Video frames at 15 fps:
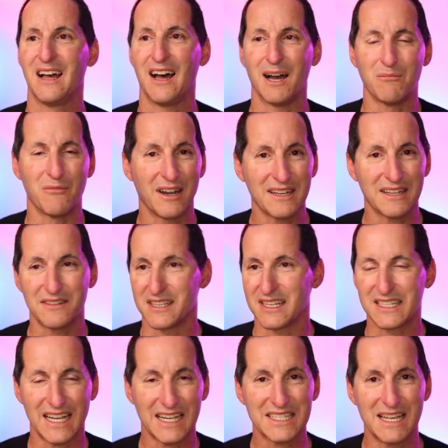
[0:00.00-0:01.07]
I'm running the
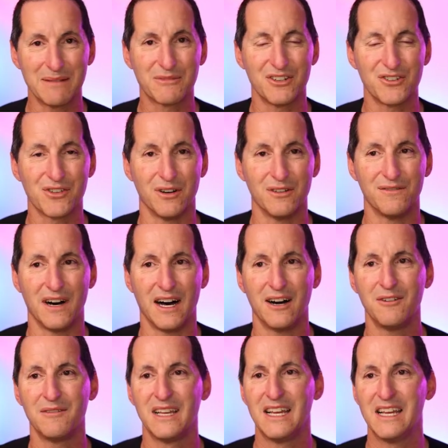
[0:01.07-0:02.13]
exact same control
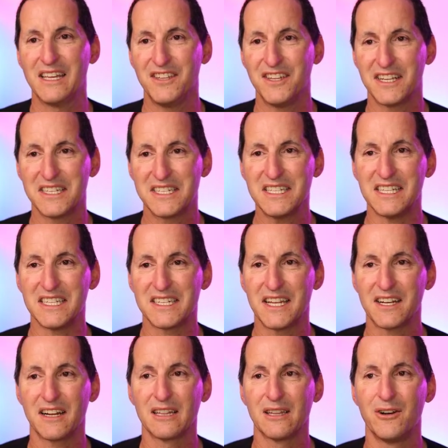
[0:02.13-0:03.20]
file. You can see it said
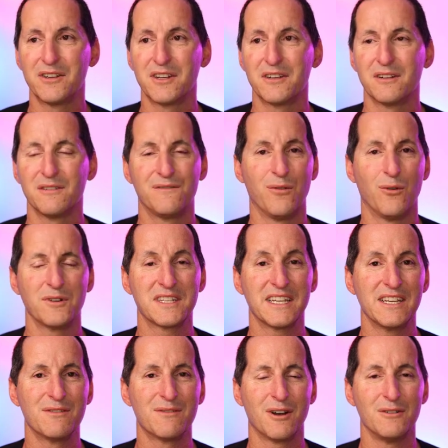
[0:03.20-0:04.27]
I loaded
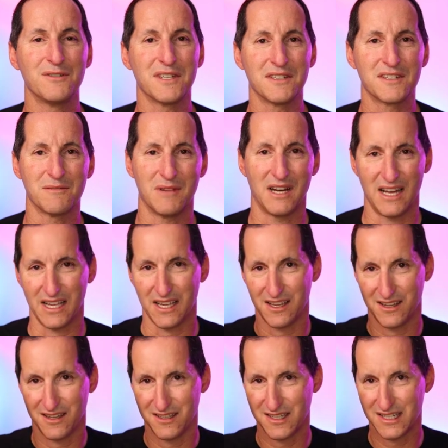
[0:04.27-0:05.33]
14 rows into my
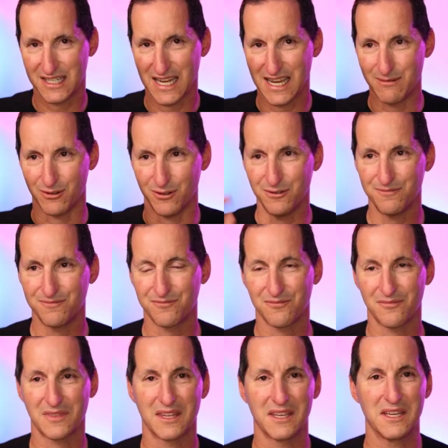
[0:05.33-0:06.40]
table,
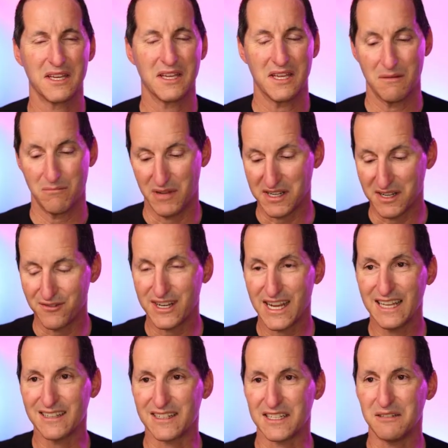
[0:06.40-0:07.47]
but in
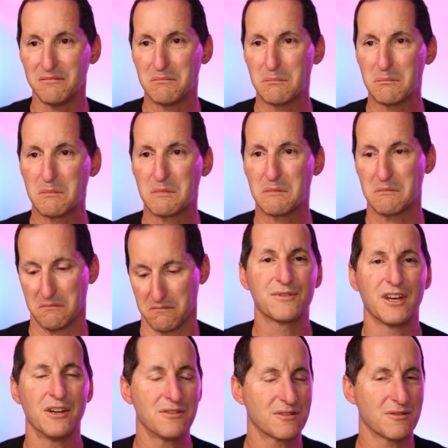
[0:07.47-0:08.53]
reality,
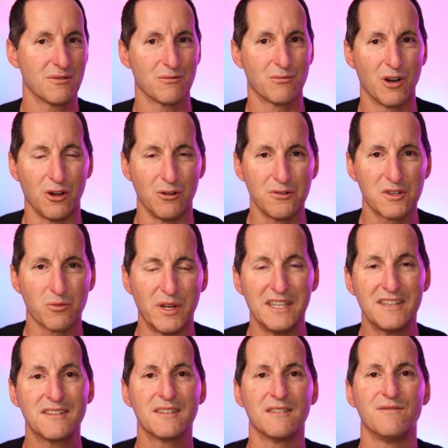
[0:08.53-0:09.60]
those rows went
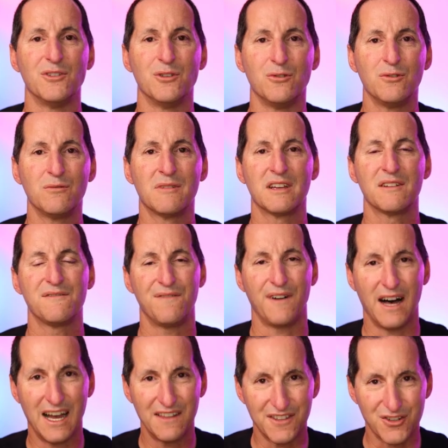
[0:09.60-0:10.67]
into the view,
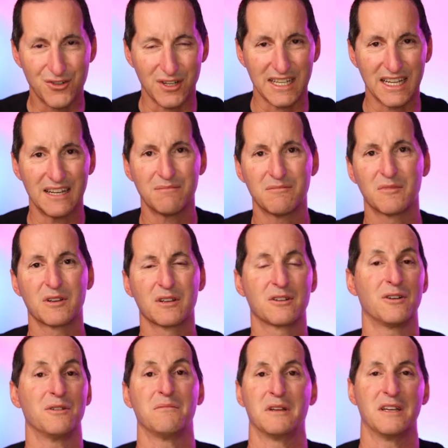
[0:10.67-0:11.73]
fired the trigger,
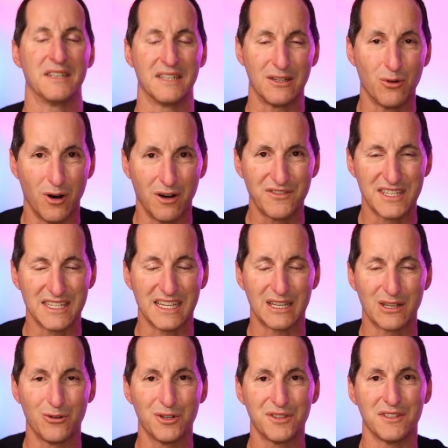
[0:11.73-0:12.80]
got obviously
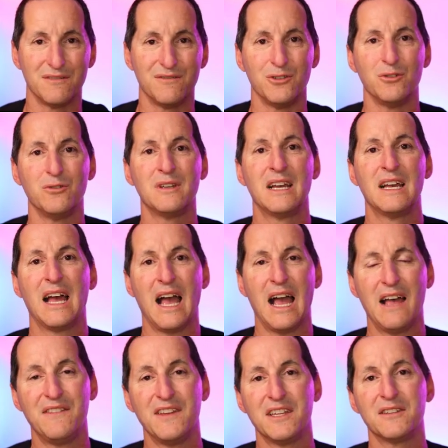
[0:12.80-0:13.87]
ignored in the view,
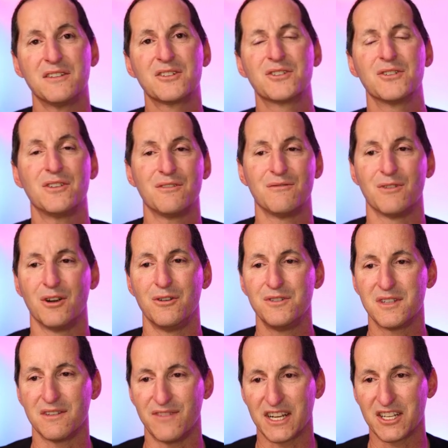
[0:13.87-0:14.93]
and then certain rows,
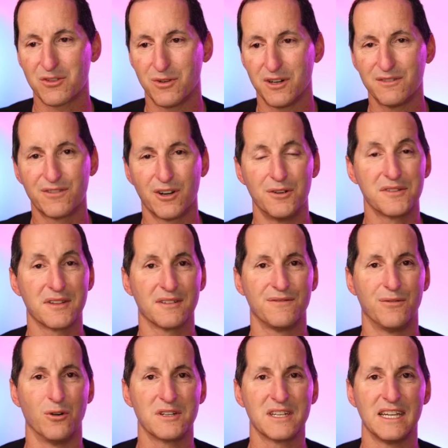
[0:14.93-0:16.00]
in fact, 12 rows of the
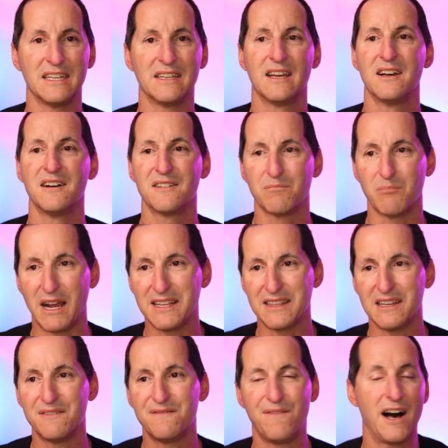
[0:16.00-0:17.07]
14, made
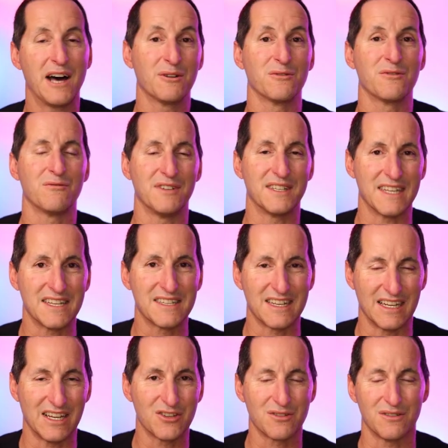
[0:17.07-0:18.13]
their final
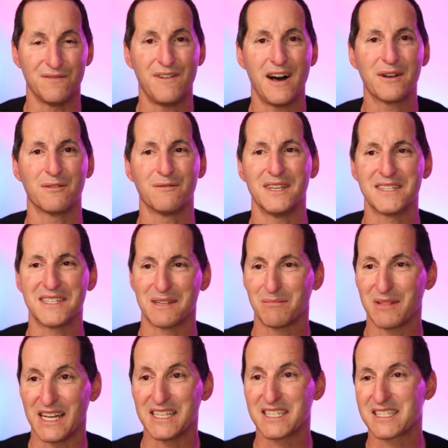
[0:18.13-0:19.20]
destination or final resting
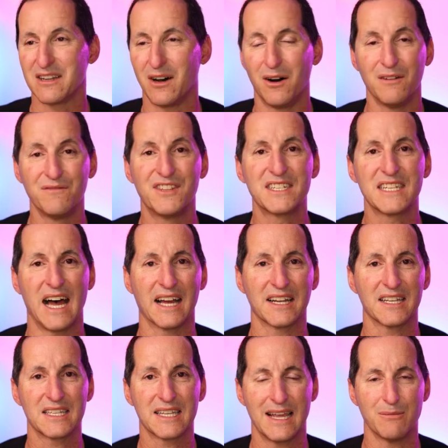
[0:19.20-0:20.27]
place of the
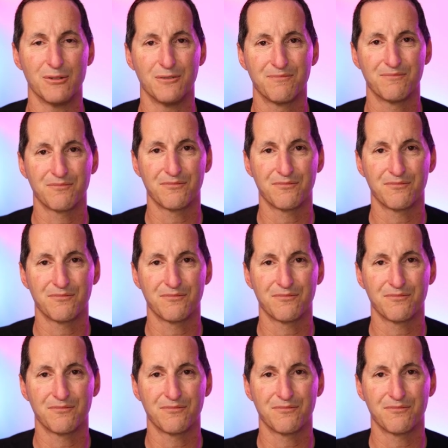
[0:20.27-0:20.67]
target table.